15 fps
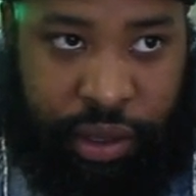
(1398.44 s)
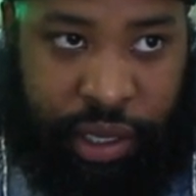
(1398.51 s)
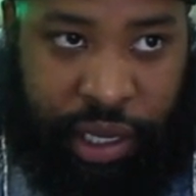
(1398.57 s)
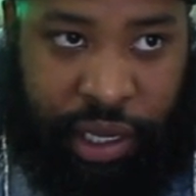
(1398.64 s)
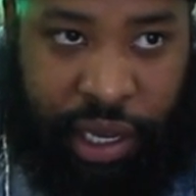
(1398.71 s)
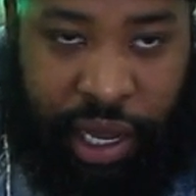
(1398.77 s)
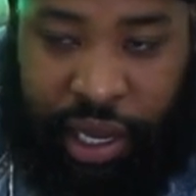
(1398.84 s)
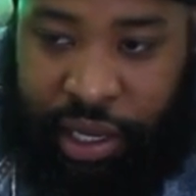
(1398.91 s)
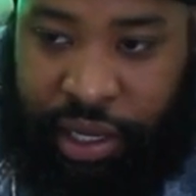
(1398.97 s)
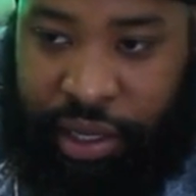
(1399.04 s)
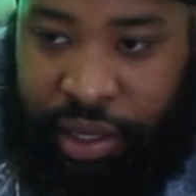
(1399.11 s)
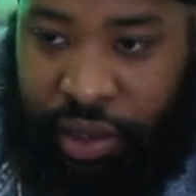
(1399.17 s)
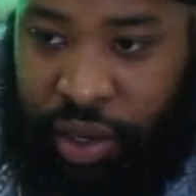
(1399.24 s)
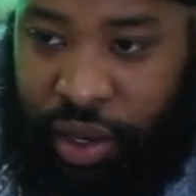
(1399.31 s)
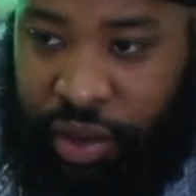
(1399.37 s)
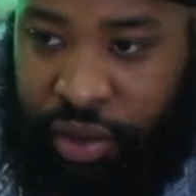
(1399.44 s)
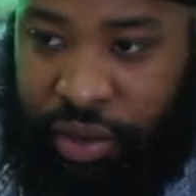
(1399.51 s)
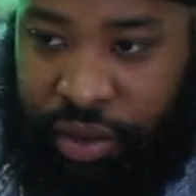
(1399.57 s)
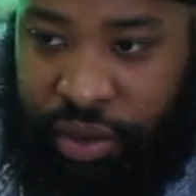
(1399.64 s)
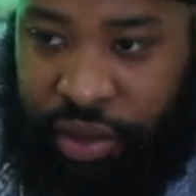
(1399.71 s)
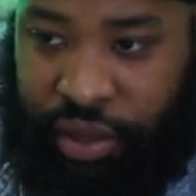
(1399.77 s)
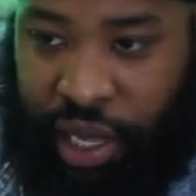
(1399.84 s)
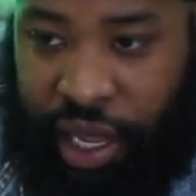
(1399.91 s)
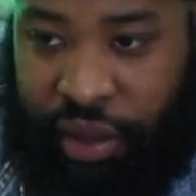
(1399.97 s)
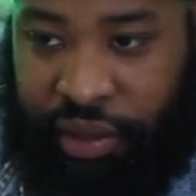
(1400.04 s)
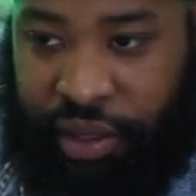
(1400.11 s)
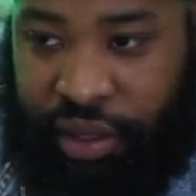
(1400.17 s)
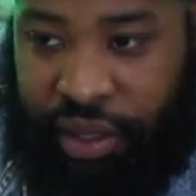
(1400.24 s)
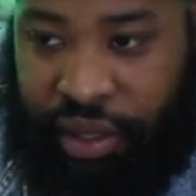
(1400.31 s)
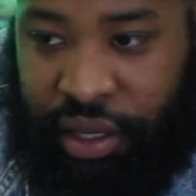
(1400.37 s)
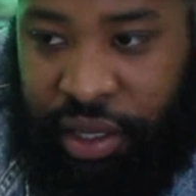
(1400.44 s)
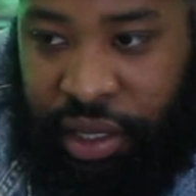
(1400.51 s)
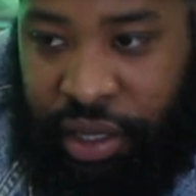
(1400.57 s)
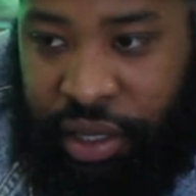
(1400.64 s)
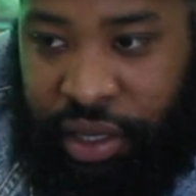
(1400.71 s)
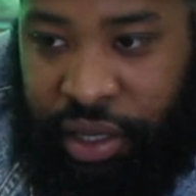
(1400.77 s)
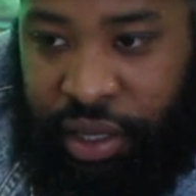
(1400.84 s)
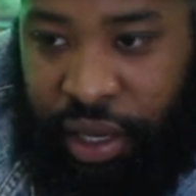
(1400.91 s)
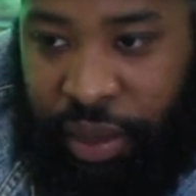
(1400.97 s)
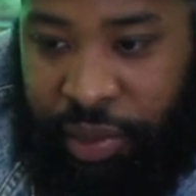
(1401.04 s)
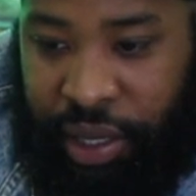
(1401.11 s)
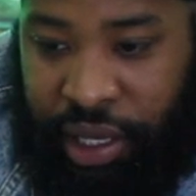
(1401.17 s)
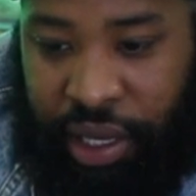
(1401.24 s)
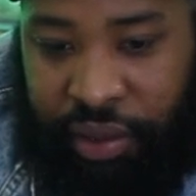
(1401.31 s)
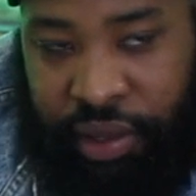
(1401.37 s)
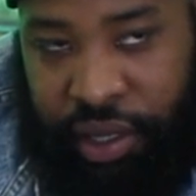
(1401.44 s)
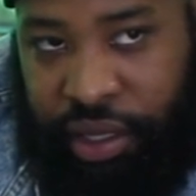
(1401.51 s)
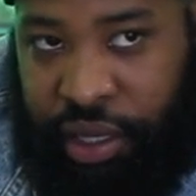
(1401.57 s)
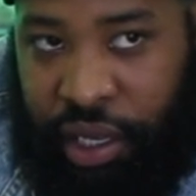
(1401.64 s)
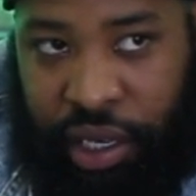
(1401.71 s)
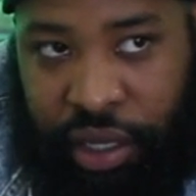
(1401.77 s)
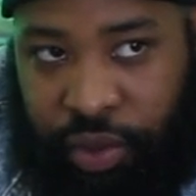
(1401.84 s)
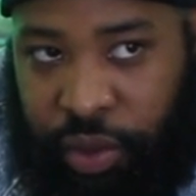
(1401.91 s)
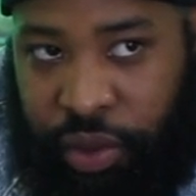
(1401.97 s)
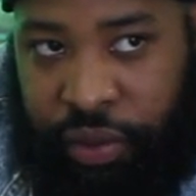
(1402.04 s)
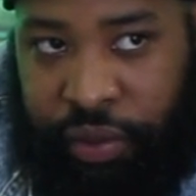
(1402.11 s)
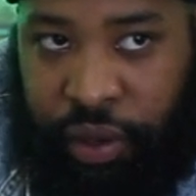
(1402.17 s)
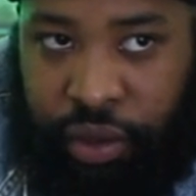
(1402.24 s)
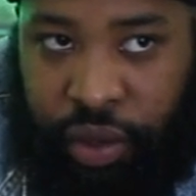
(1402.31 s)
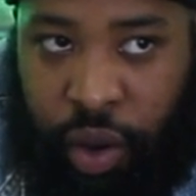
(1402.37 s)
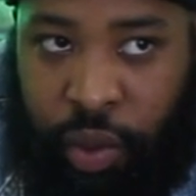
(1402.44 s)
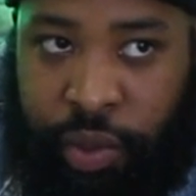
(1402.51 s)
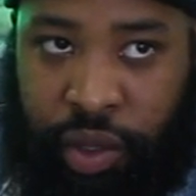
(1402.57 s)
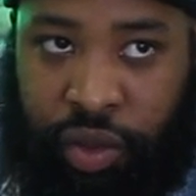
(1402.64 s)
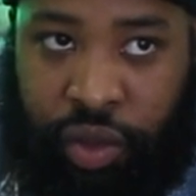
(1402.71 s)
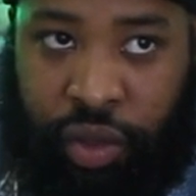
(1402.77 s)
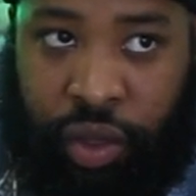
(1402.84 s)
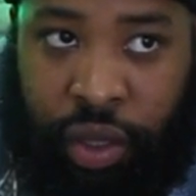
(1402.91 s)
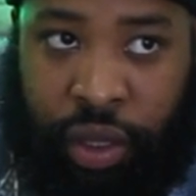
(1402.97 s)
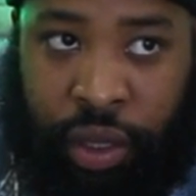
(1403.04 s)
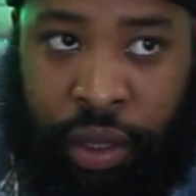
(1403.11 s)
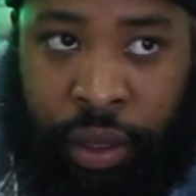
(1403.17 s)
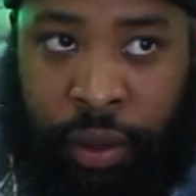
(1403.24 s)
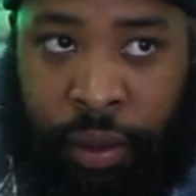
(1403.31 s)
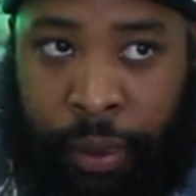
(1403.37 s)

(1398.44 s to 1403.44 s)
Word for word: they're like, you know, saviors of the hood. I mean, even Chinx, when we first opened the store,